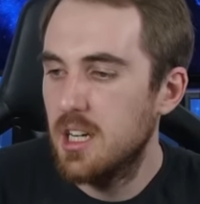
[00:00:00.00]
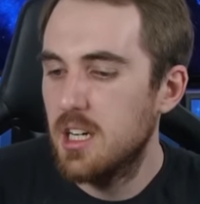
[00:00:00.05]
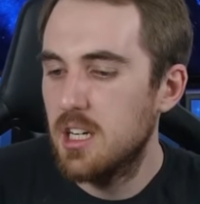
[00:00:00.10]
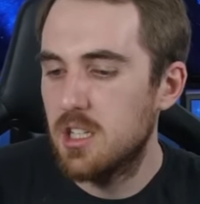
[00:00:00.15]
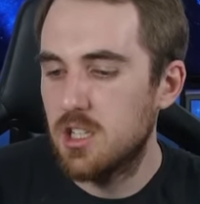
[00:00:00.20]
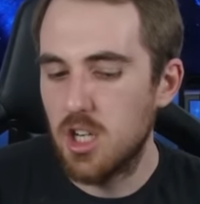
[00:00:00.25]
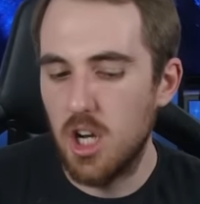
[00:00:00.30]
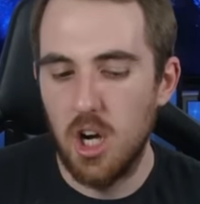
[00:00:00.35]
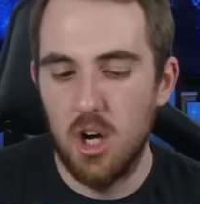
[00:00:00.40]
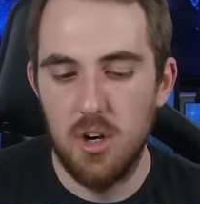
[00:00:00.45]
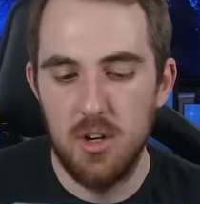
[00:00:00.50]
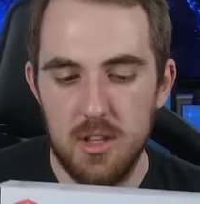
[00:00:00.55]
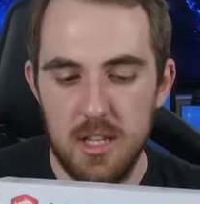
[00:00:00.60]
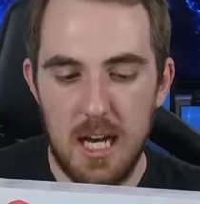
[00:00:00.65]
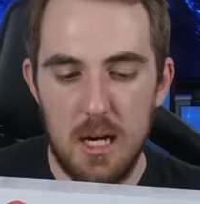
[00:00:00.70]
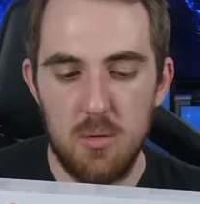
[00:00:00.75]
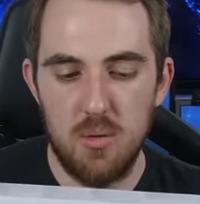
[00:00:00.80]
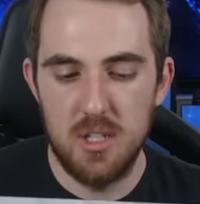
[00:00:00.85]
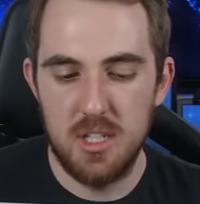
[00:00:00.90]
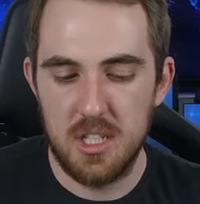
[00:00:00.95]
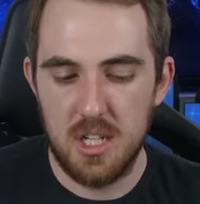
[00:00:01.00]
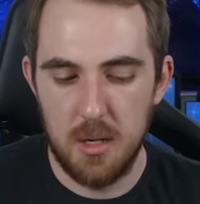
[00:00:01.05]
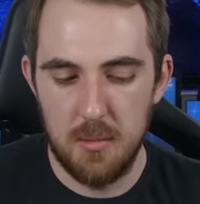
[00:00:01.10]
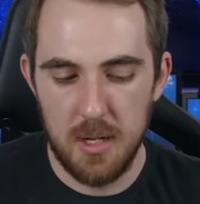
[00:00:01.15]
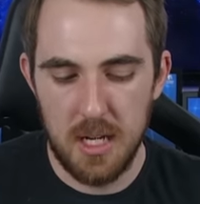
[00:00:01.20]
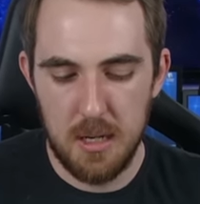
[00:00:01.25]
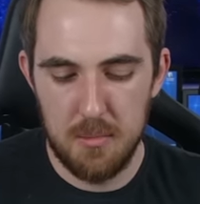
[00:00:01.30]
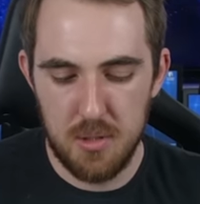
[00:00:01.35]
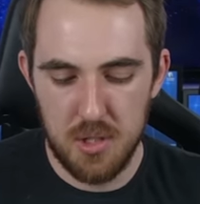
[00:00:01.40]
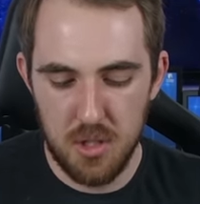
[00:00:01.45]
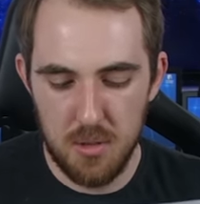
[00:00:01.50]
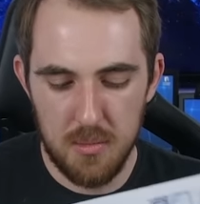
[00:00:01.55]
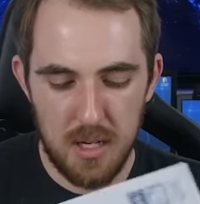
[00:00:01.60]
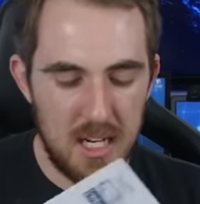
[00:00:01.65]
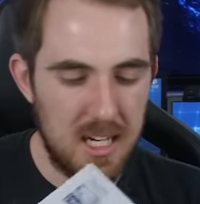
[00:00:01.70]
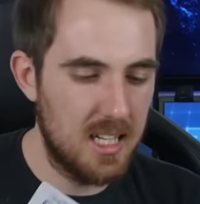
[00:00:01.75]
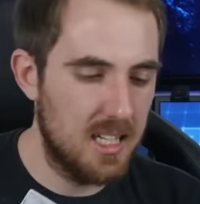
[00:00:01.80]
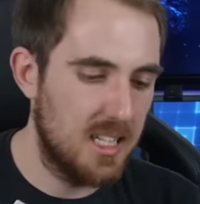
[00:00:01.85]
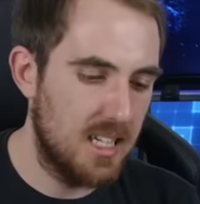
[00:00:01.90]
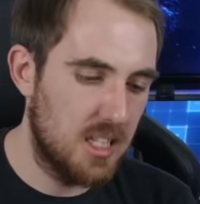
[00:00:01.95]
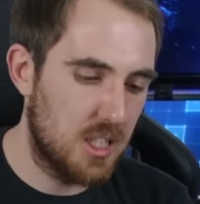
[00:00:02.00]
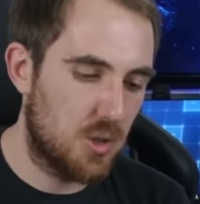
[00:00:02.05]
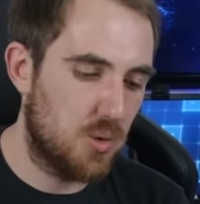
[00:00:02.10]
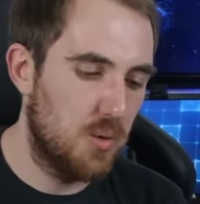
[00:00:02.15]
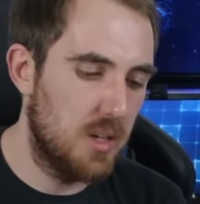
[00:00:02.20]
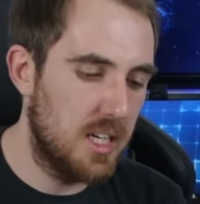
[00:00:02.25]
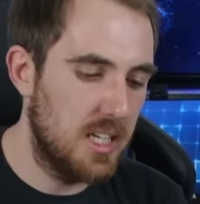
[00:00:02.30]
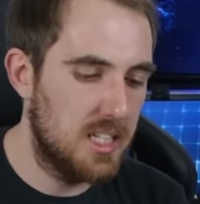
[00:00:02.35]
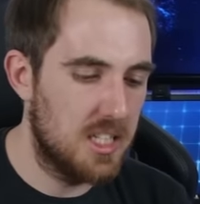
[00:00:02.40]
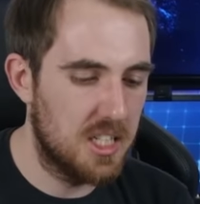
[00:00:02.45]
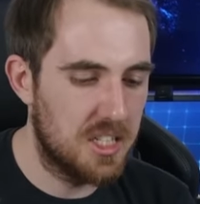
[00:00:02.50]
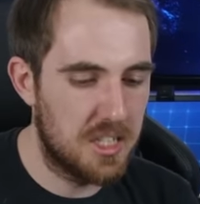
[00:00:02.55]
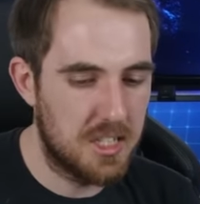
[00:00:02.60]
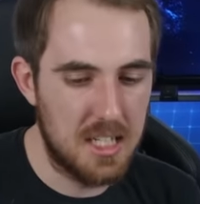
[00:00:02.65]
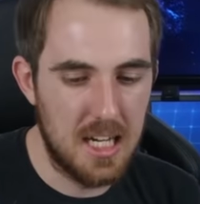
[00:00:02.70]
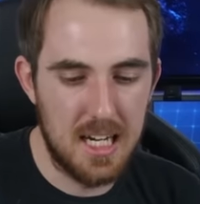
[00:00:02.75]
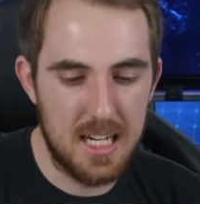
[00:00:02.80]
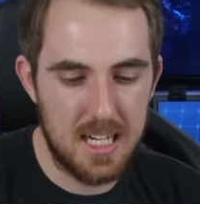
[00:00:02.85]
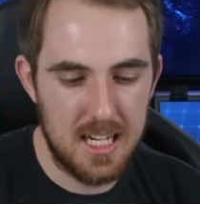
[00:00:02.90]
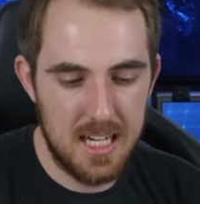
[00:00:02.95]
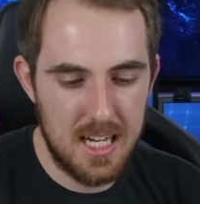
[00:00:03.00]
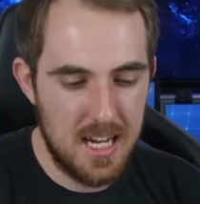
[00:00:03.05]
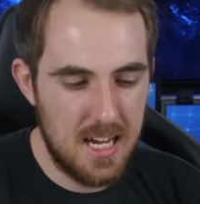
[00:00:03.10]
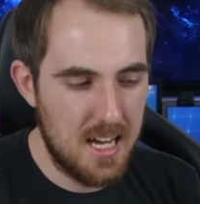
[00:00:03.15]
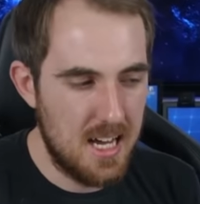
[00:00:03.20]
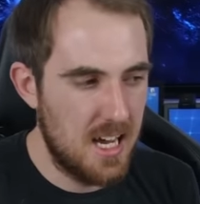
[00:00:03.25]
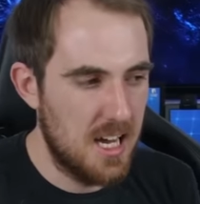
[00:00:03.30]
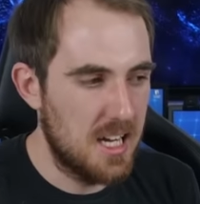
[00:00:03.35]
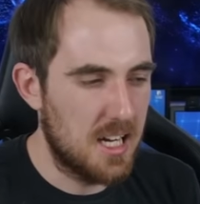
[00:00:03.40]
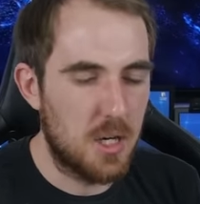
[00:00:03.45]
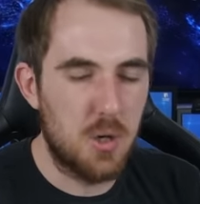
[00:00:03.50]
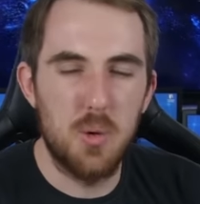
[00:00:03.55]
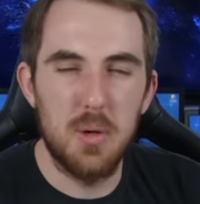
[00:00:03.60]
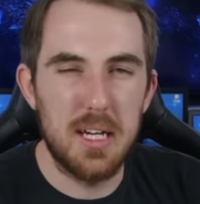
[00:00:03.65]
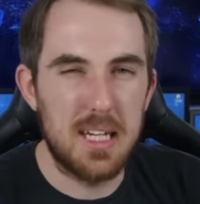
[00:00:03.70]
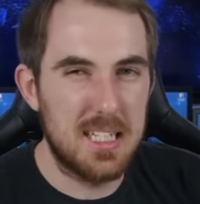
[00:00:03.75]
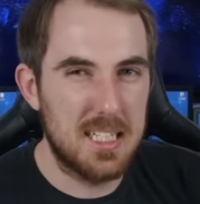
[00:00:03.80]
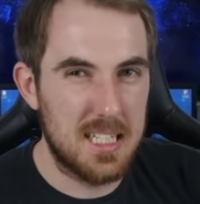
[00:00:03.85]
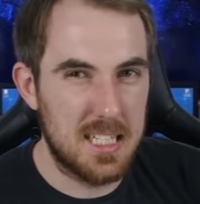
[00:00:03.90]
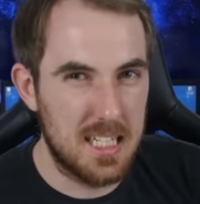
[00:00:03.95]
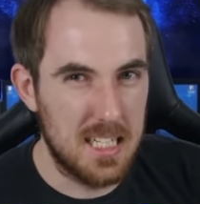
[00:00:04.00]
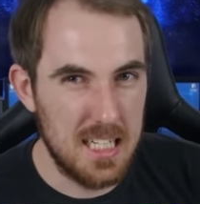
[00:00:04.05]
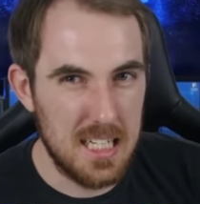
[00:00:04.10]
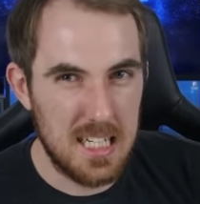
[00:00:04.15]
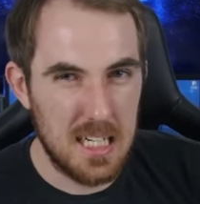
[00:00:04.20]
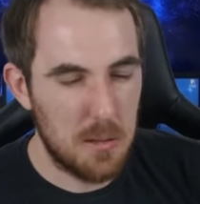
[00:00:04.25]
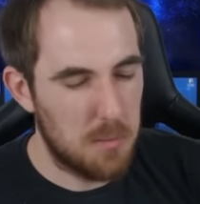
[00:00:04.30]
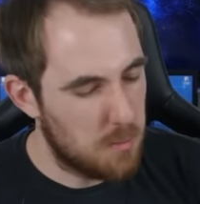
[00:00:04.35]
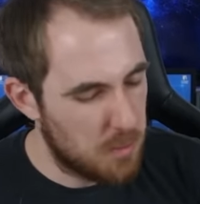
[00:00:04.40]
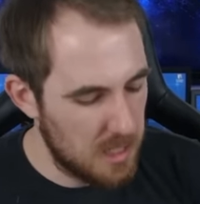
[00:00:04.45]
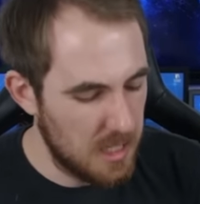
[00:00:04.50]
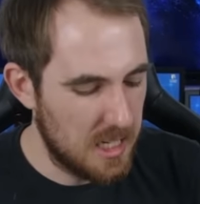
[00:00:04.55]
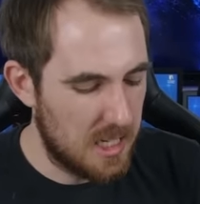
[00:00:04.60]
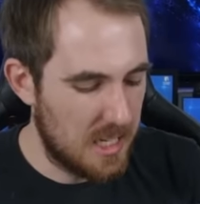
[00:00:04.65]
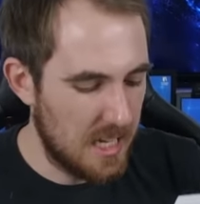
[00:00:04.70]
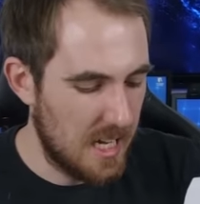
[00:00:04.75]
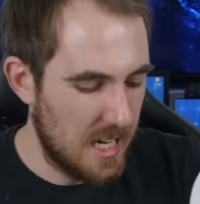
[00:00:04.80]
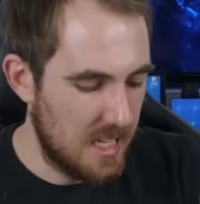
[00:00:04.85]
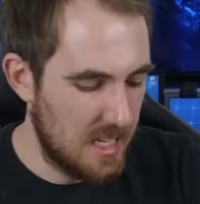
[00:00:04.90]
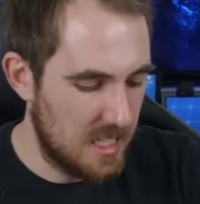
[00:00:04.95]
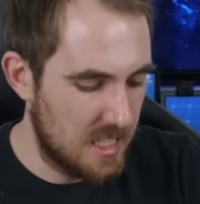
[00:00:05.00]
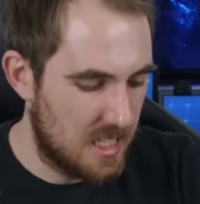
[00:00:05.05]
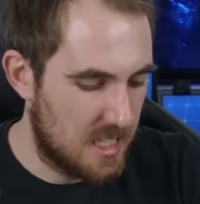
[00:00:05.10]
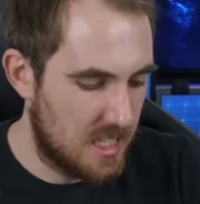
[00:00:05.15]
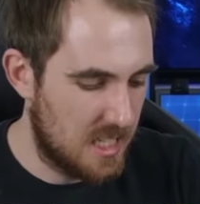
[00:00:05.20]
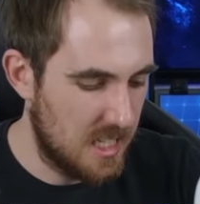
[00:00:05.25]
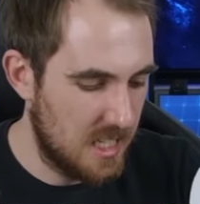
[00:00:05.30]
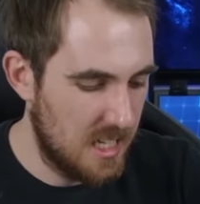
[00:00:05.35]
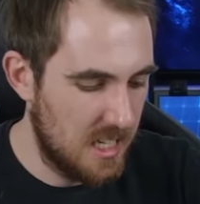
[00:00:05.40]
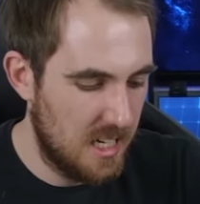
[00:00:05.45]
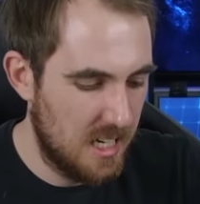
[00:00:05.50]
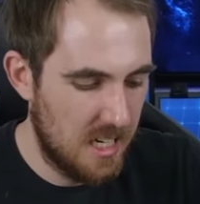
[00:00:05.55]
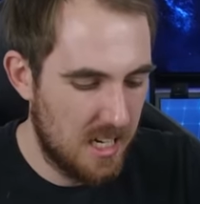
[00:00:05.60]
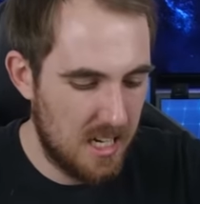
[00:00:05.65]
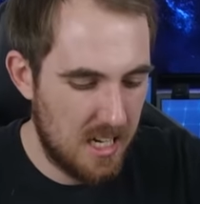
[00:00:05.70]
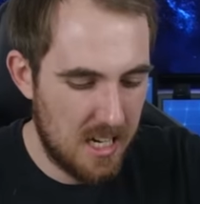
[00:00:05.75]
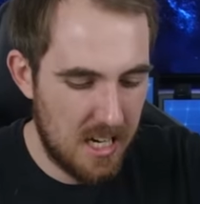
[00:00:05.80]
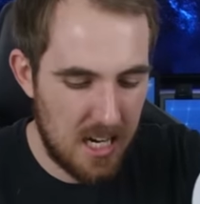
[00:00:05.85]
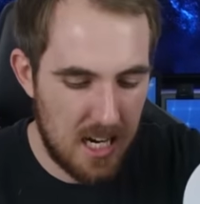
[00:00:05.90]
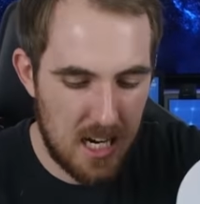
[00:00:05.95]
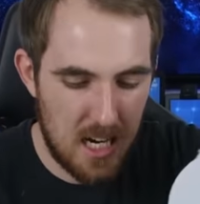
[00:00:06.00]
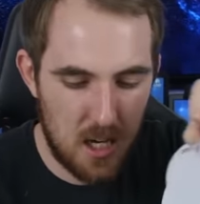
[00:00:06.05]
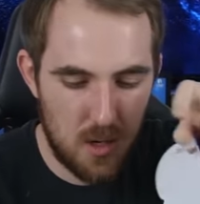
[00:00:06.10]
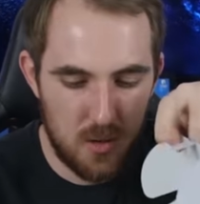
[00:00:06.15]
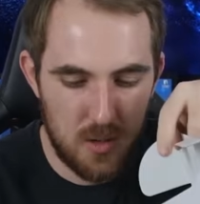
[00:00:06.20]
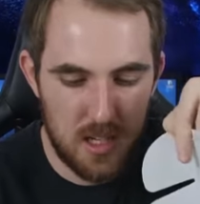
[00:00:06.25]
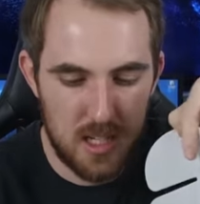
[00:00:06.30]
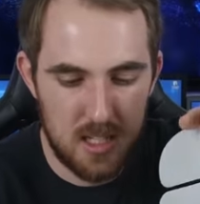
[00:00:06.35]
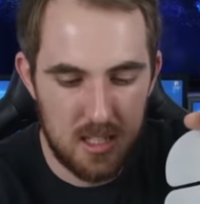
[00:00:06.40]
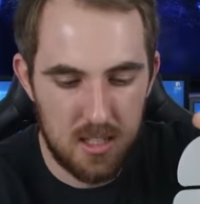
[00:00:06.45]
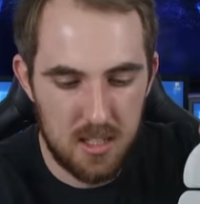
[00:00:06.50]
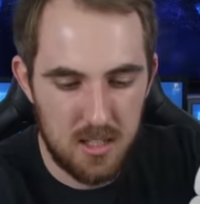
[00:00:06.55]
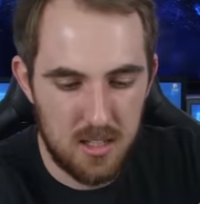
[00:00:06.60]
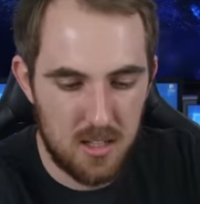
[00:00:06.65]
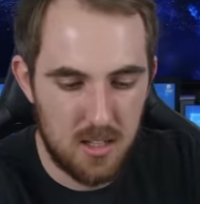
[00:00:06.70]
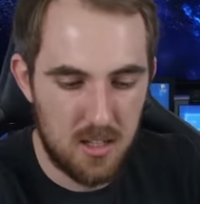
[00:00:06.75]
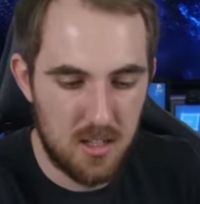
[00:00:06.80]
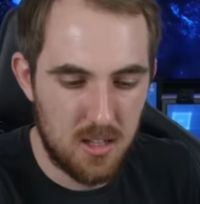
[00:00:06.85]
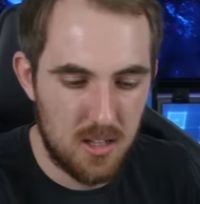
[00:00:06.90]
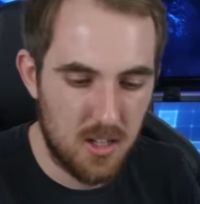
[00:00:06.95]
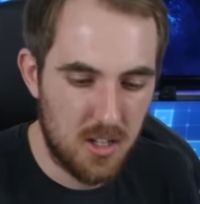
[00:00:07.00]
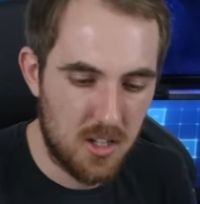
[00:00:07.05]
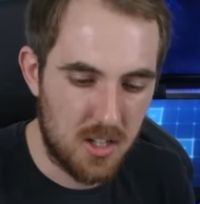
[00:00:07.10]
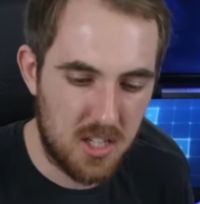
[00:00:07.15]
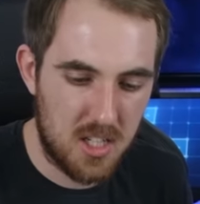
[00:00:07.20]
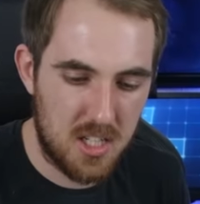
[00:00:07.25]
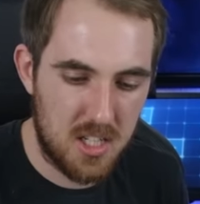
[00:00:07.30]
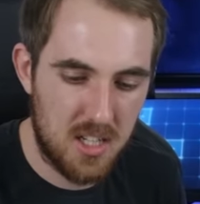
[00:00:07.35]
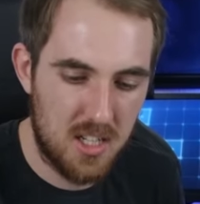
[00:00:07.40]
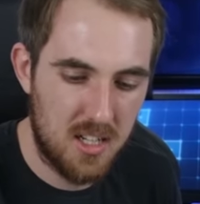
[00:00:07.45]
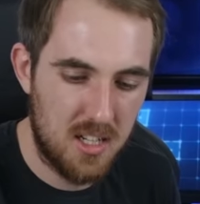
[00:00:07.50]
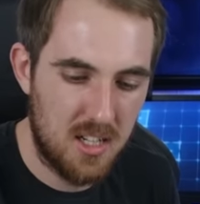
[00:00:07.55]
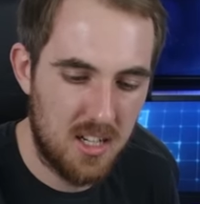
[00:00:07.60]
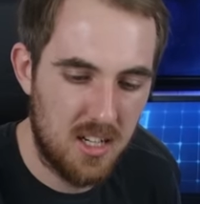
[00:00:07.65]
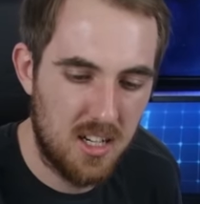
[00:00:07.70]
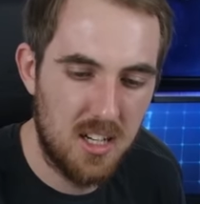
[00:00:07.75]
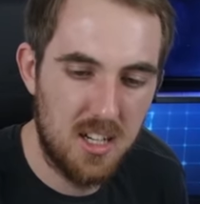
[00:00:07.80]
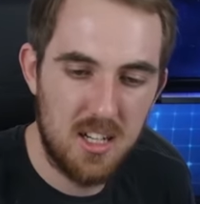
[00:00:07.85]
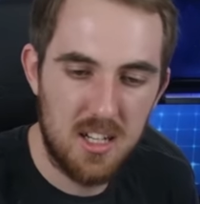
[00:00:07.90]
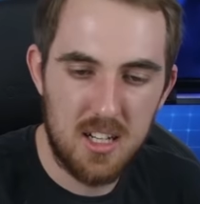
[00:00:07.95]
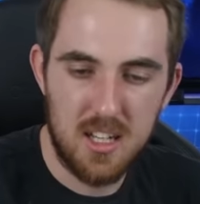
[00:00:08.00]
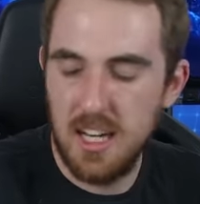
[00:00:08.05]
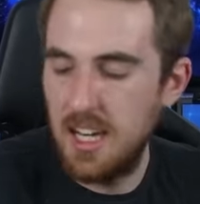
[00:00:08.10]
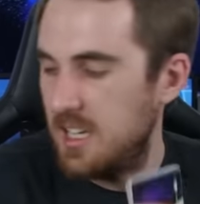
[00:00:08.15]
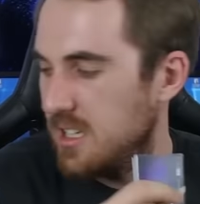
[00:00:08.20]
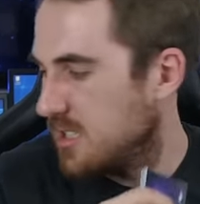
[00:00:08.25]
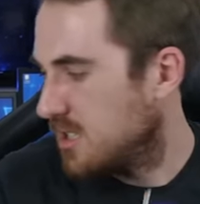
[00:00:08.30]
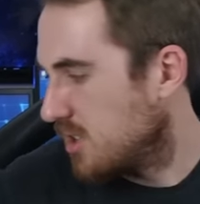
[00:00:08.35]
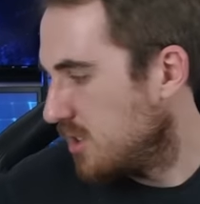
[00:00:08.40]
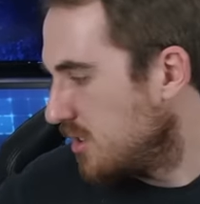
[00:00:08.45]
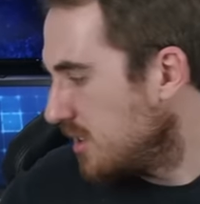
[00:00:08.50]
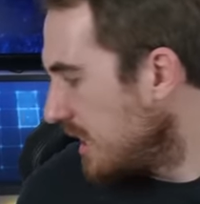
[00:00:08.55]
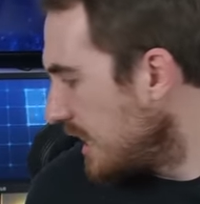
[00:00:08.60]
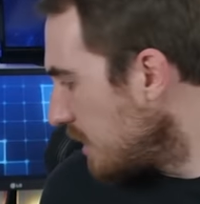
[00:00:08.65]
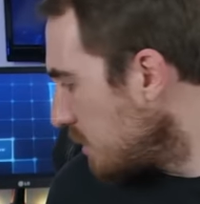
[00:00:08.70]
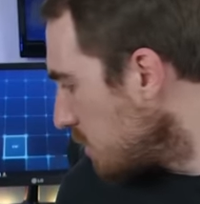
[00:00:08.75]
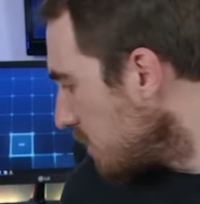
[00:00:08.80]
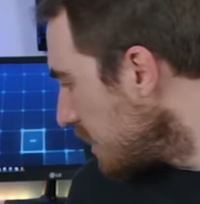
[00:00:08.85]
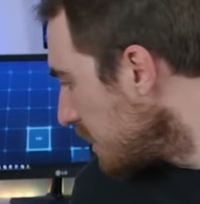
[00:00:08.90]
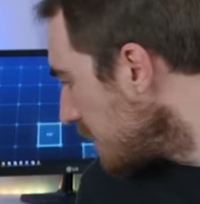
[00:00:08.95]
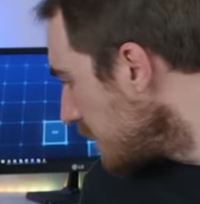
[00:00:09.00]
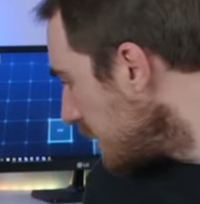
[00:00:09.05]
So that one's coming up soon, but let's quickly just take a quick sneak peek and see how it looks. Okay, so that one